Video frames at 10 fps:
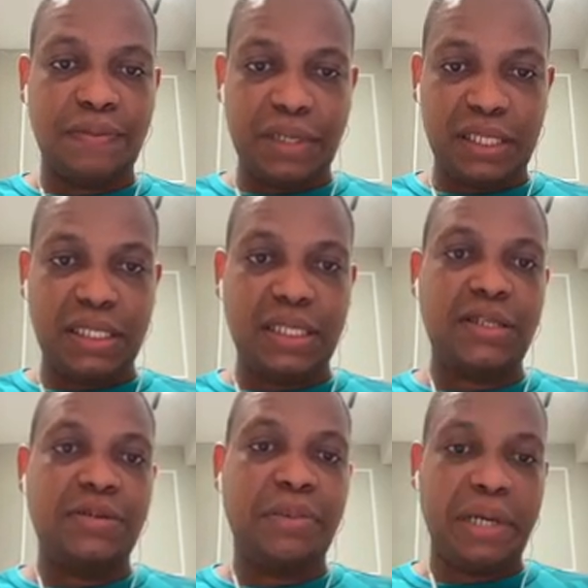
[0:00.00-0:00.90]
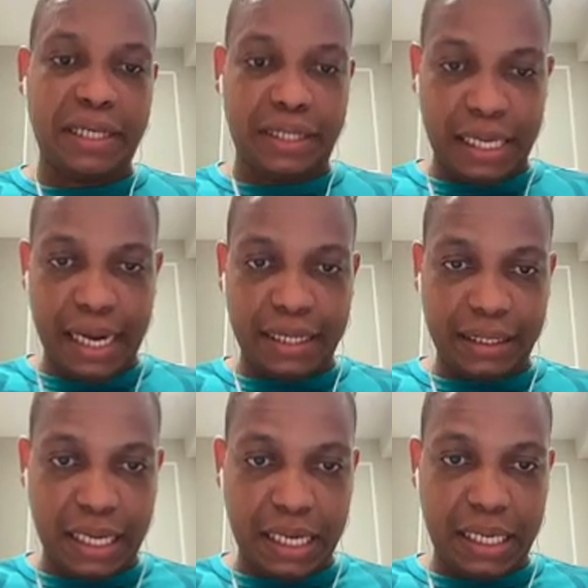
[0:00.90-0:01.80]
basically your brand
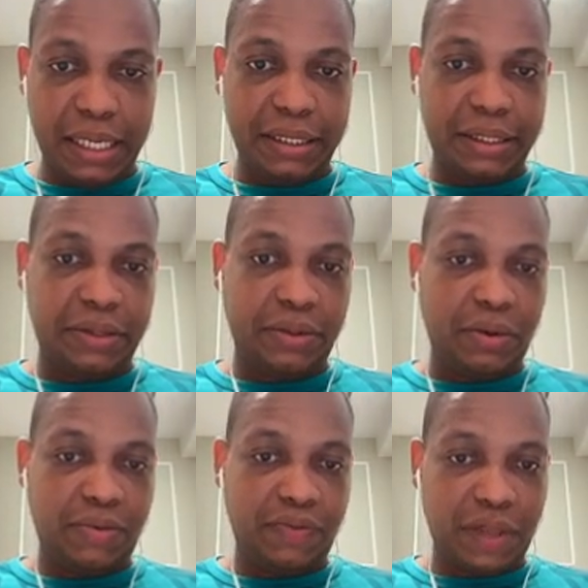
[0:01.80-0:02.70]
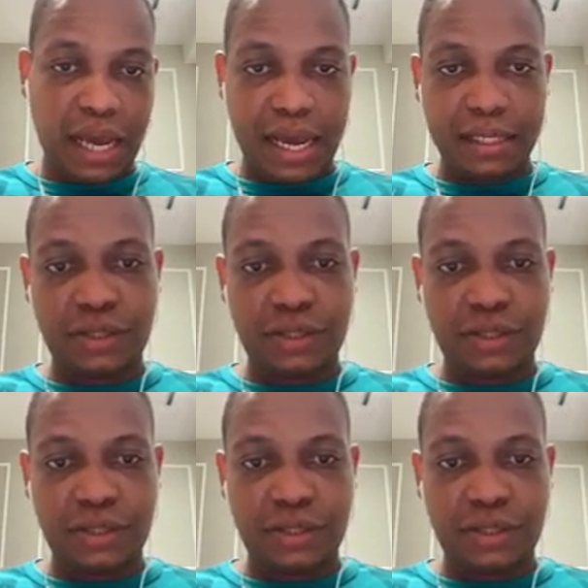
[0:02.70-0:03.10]
guidelines and all of that.